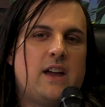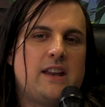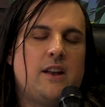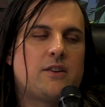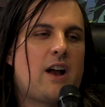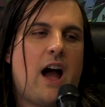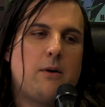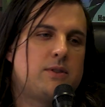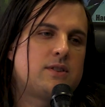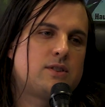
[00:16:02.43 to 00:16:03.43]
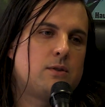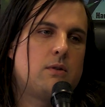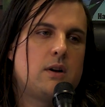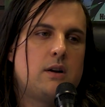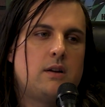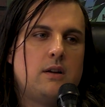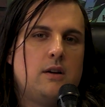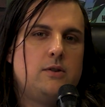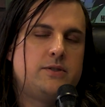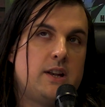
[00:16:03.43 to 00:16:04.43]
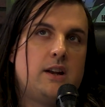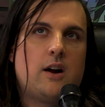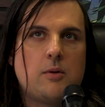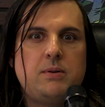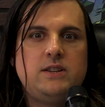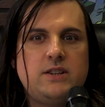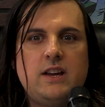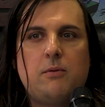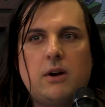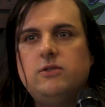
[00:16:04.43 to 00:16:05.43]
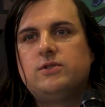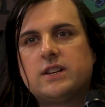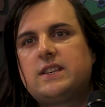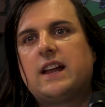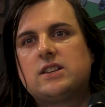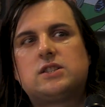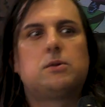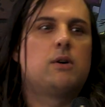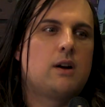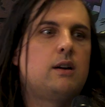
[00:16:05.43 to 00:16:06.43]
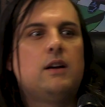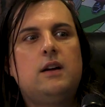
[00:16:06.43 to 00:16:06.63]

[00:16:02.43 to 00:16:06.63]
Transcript: get another guy with a sword who's in an RPG where you just get a sword,